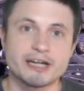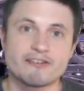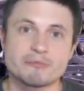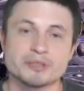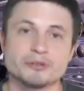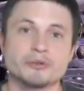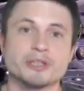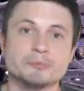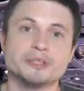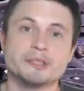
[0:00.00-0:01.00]
government to
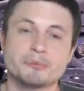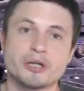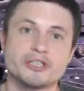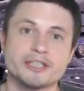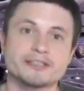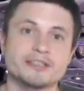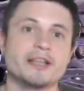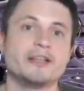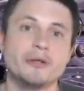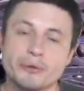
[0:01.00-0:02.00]
complete projects
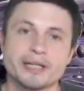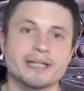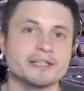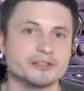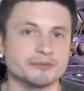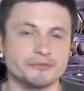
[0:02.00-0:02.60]
30 years in the